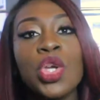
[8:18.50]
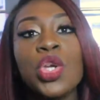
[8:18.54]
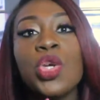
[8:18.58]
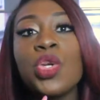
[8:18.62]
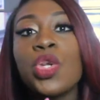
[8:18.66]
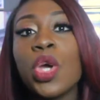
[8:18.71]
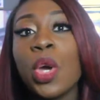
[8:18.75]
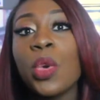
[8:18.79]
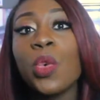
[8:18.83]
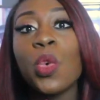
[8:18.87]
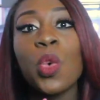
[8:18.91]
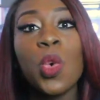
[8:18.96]
You
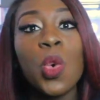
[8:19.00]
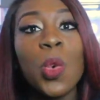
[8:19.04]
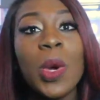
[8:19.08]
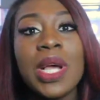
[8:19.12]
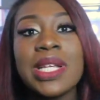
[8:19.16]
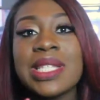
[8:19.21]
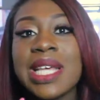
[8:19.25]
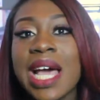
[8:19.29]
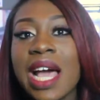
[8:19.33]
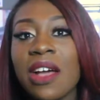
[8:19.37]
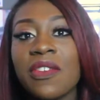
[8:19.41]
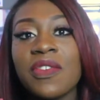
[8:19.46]
don't
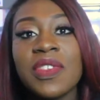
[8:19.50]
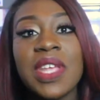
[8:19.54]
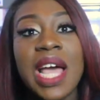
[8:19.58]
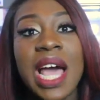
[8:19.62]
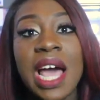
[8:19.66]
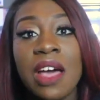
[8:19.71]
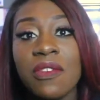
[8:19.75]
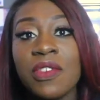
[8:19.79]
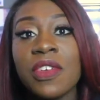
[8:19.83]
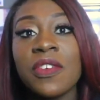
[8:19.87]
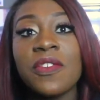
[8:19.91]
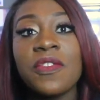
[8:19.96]
always have to
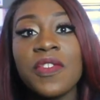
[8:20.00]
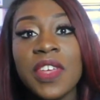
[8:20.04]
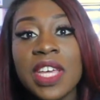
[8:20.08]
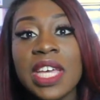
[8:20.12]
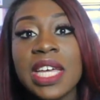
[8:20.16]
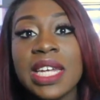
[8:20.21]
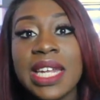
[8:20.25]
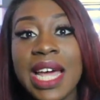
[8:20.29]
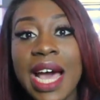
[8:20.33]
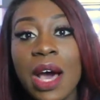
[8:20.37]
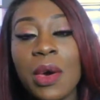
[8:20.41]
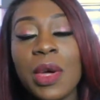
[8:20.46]
have it
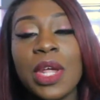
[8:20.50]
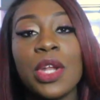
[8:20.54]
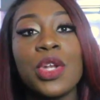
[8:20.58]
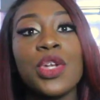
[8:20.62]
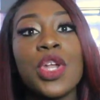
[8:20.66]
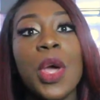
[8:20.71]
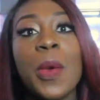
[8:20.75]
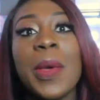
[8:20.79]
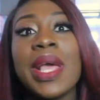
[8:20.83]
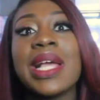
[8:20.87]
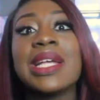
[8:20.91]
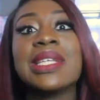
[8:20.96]
figured out and
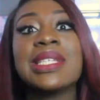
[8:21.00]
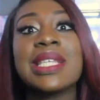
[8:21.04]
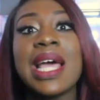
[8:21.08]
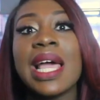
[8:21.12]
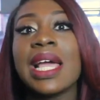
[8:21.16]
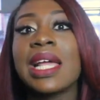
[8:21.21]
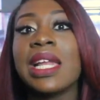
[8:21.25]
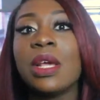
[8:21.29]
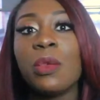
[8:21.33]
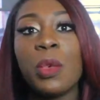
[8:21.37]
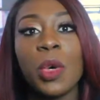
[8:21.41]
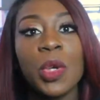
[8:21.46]
know
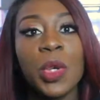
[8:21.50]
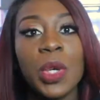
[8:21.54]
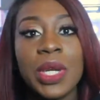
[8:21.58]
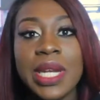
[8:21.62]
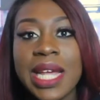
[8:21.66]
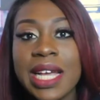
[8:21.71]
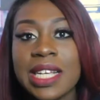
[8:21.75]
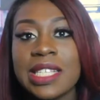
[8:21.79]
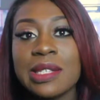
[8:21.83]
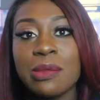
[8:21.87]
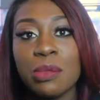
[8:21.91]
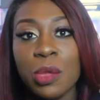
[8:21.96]
exactly what your
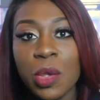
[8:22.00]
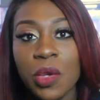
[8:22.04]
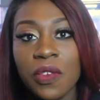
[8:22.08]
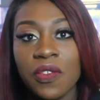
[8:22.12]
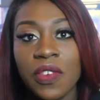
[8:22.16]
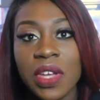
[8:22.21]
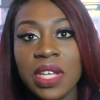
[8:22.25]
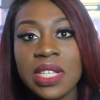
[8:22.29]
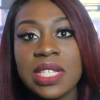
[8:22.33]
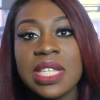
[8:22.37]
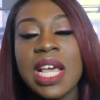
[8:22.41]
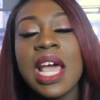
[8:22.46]
next
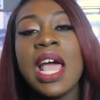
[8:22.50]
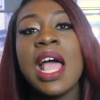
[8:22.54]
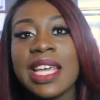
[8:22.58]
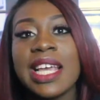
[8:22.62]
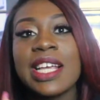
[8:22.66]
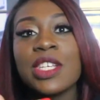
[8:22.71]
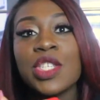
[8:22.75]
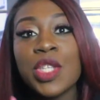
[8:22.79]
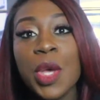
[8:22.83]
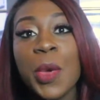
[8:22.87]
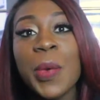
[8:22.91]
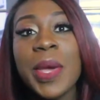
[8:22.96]
move is.
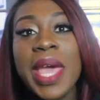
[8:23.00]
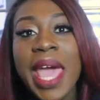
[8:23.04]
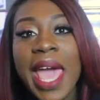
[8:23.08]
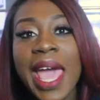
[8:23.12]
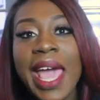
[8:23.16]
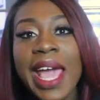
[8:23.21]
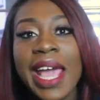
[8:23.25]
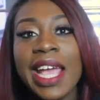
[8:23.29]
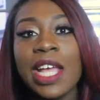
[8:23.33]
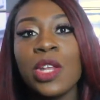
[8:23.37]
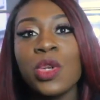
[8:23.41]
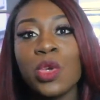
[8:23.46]
It's
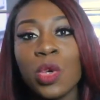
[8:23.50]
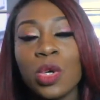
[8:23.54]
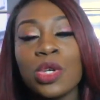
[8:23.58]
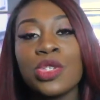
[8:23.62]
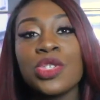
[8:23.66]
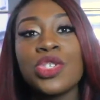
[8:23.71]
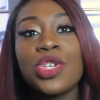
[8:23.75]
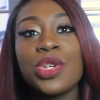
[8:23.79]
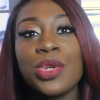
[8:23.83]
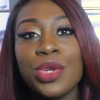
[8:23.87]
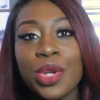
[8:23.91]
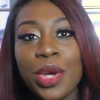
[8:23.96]
okay
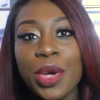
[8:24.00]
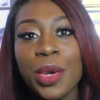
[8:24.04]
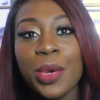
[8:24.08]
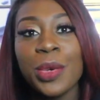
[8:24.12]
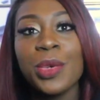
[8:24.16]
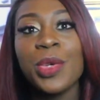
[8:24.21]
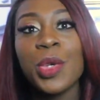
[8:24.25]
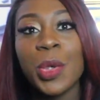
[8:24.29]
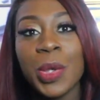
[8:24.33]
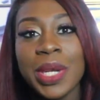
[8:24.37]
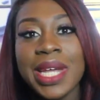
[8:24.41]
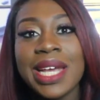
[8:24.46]
not to know
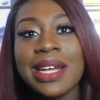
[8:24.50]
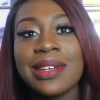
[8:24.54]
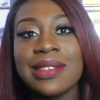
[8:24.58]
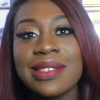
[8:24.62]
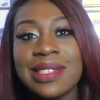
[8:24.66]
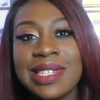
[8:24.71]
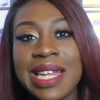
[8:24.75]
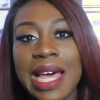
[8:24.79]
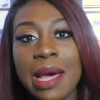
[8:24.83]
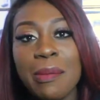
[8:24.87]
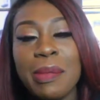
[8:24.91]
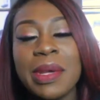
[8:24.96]
your next
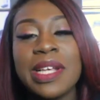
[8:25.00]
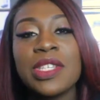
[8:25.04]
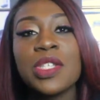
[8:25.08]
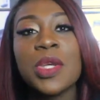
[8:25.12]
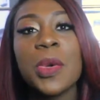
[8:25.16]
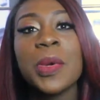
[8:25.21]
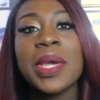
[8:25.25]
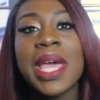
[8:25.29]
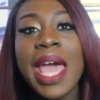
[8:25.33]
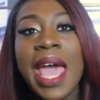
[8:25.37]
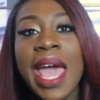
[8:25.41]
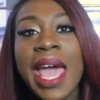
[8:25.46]
step. It's
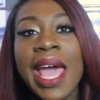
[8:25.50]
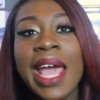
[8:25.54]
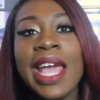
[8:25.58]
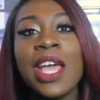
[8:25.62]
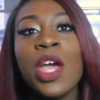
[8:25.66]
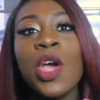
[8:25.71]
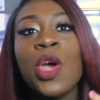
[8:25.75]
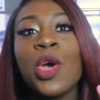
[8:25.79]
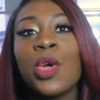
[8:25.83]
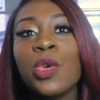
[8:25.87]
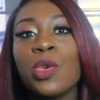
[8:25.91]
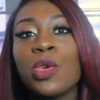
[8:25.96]

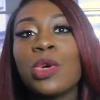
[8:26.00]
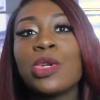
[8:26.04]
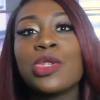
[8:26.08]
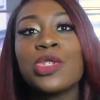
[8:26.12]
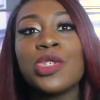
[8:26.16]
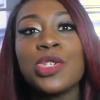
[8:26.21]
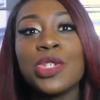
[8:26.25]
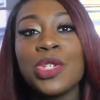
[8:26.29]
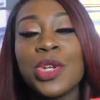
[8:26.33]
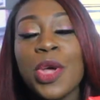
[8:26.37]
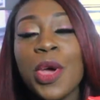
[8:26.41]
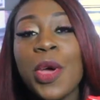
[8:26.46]
okay not
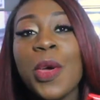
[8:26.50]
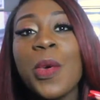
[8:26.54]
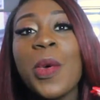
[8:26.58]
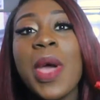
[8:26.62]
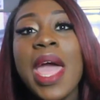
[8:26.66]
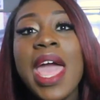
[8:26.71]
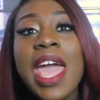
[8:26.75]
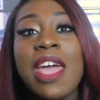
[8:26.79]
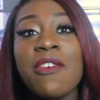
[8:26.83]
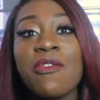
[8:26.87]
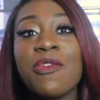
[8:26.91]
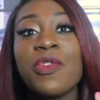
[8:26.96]
to know
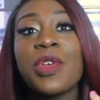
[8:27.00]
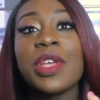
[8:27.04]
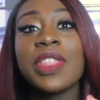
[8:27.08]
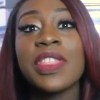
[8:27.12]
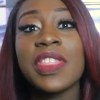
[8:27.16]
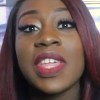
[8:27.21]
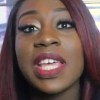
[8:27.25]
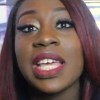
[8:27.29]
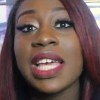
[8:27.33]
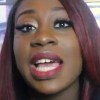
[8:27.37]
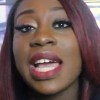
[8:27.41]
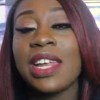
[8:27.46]

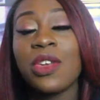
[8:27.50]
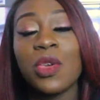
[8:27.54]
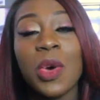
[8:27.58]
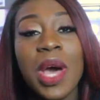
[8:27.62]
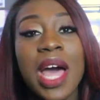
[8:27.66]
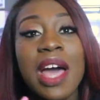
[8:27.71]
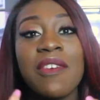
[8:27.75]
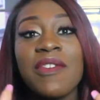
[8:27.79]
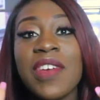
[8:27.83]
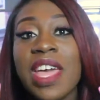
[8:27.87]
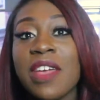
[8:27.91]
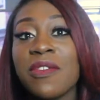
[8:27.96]
everything and
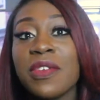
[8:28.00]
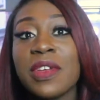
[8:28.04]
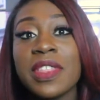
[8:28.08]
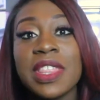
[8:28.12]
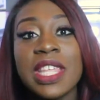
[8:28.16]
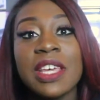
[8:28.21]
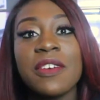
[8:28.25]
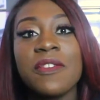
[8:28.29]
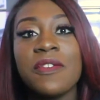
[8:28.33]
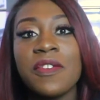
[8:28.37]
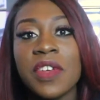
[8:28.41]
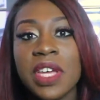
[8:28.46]
not have
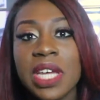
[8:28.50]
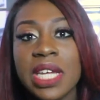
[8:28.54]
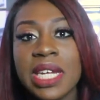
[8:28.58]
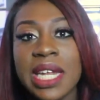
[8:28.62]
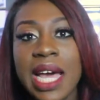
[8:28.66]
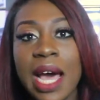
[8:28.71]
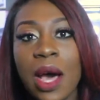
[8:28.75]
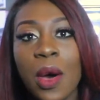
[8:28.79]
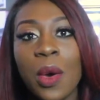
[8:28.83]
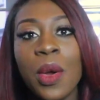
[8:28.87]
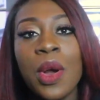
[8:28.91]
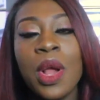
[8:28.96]
everything figured
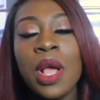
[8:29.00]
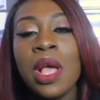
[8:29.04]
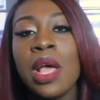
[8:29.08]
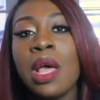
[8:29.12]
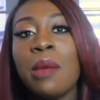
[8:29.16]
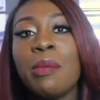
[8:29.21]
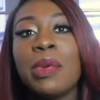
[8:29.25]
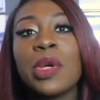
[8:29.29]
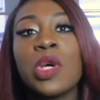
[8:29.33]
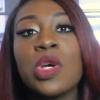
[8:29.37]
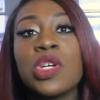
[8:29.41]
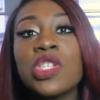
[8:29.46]
out,
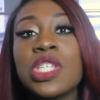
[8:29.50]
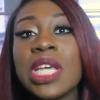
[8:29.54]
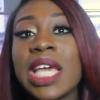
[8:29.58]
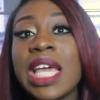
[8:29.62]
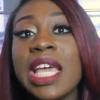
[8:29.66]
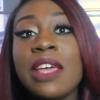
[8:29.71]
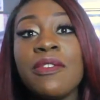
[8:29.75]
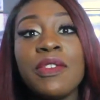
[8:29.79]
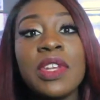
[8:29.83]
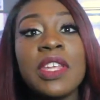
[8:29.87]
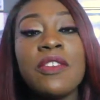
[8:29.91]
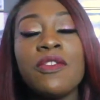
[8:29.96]
because
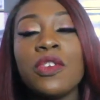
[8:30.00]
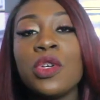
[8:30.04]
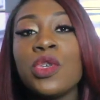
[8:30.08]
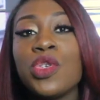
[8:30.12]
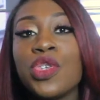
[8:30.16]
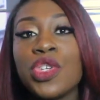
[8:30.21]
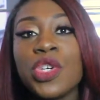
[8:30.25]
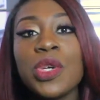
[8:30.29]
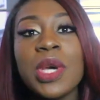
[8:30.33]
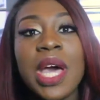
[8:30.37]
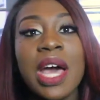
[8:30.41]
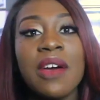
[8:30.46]
even if you
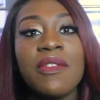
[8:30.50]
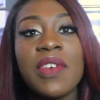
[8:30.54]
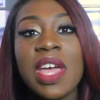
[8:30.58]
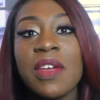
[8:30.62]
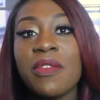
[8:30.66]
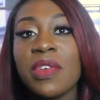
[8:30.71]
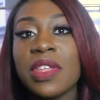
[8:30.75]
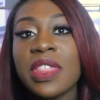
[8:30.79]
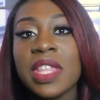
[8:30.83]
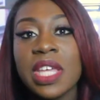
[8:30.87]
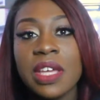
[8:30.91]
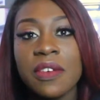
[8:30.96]
do have
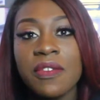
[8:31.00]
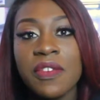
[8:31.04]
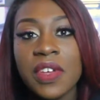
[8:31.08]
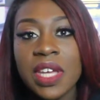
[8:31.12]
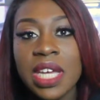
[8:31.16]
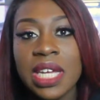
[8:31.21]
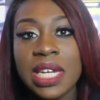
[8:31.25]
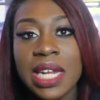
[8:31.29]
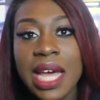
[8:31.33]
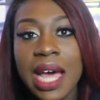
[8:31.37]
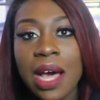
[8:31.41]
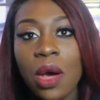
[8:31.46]
everything
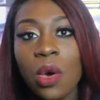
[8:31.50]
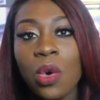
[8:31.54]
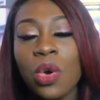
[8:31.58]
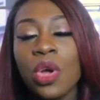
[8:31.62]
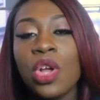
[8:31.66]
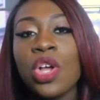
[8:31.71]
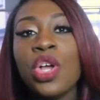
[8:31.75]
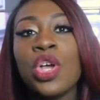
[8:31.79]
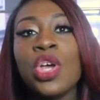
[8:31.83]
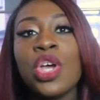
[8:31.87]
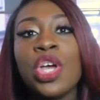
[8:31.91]
figured out,